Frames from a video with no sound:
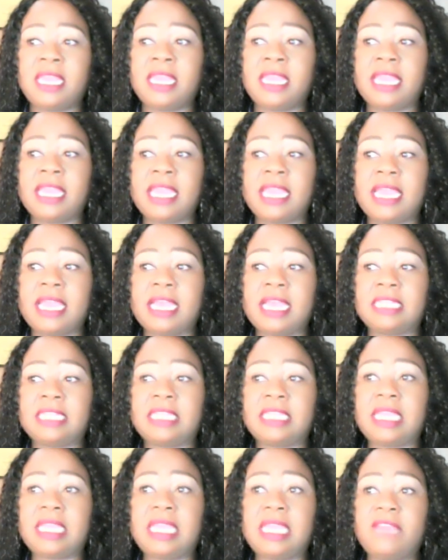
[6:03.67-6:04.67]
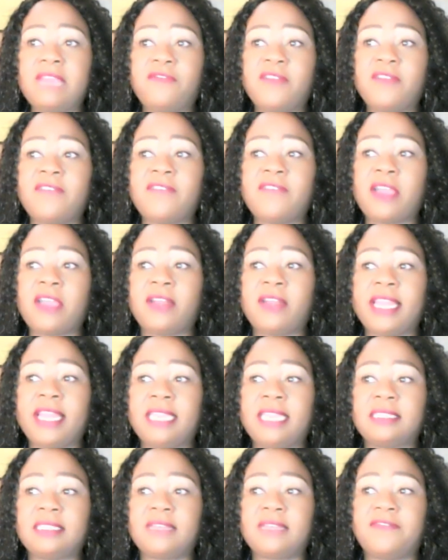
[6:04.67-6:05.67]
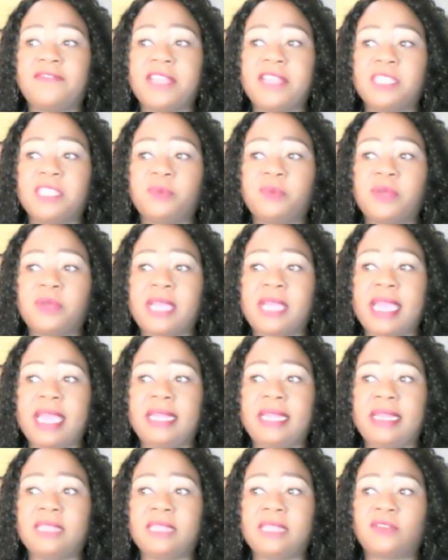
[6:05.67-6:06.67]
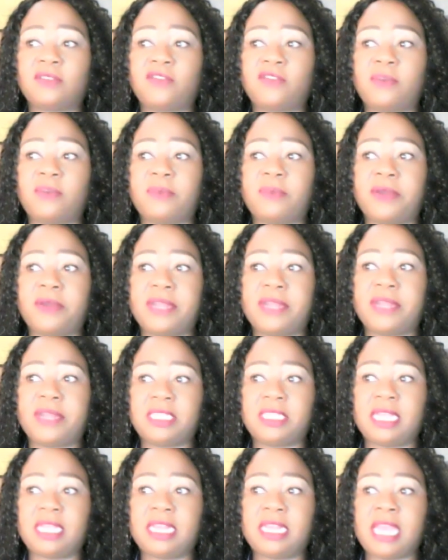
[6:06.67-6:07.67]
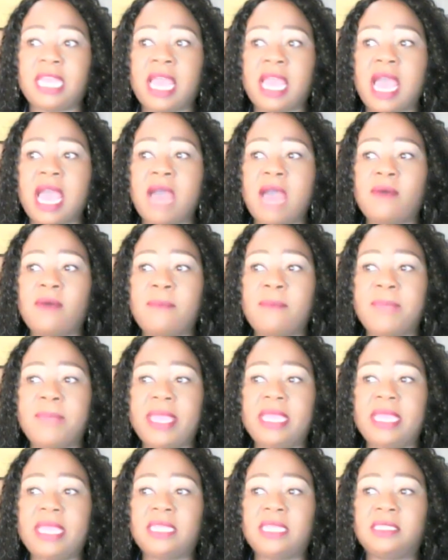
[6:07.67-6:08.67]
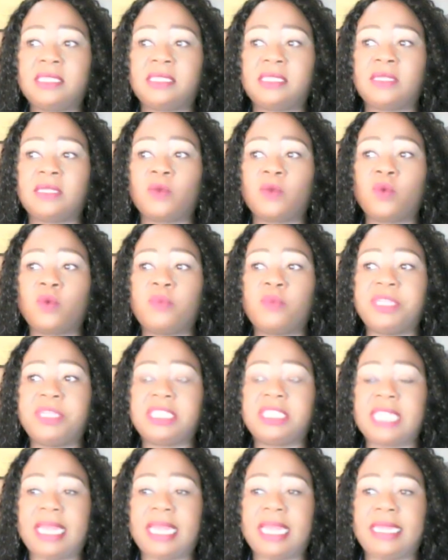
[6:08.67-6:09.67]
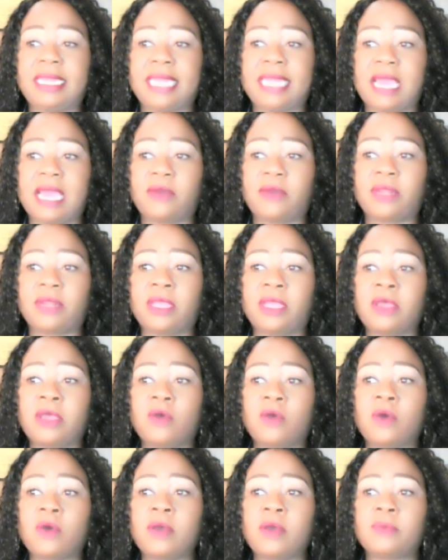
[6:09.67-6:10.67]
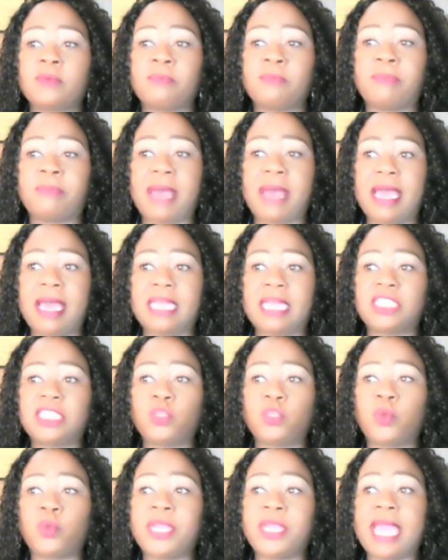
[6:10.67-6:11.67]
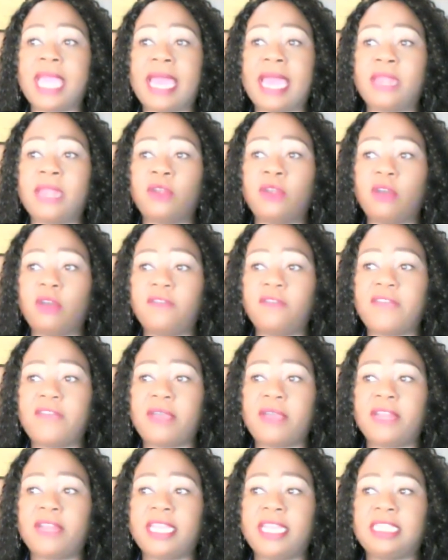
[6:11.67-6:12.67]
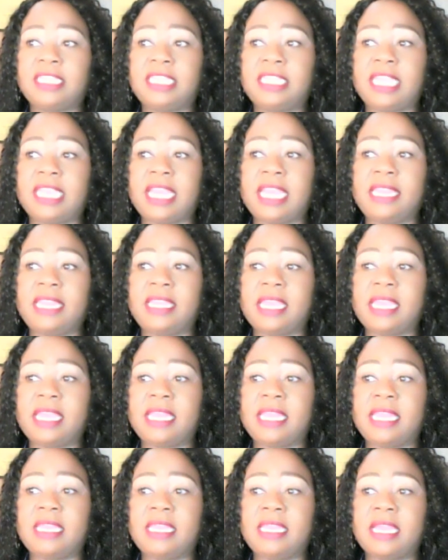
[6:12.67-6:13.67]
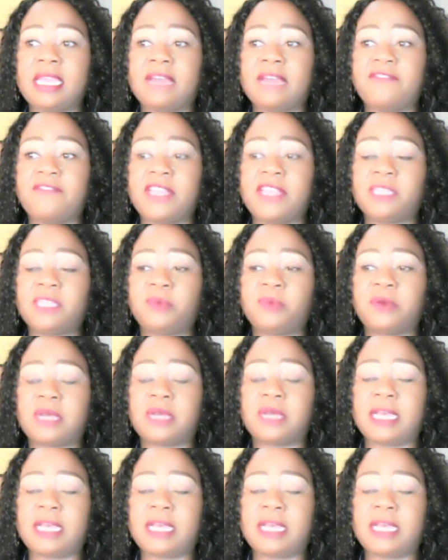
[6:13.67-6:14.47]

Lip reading: And if we violate a Facebook guidelines of operation, our page will be shut down. But we are not violating any Facebook